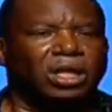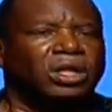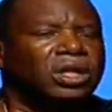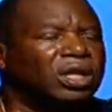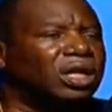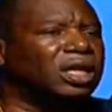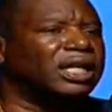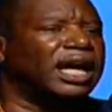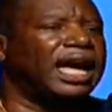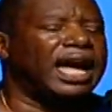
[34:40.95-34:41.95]

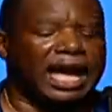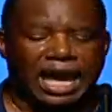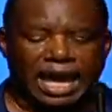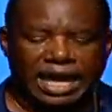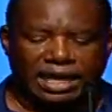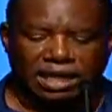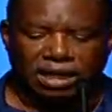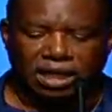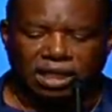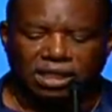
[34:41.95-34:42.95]
look
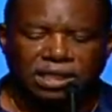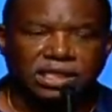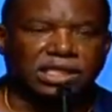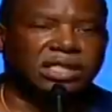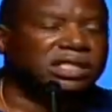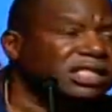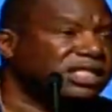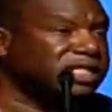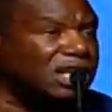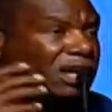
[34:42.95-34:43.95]
at
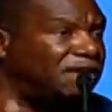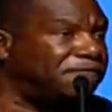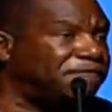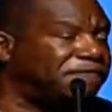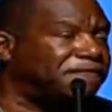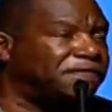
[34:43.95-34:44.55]
stuff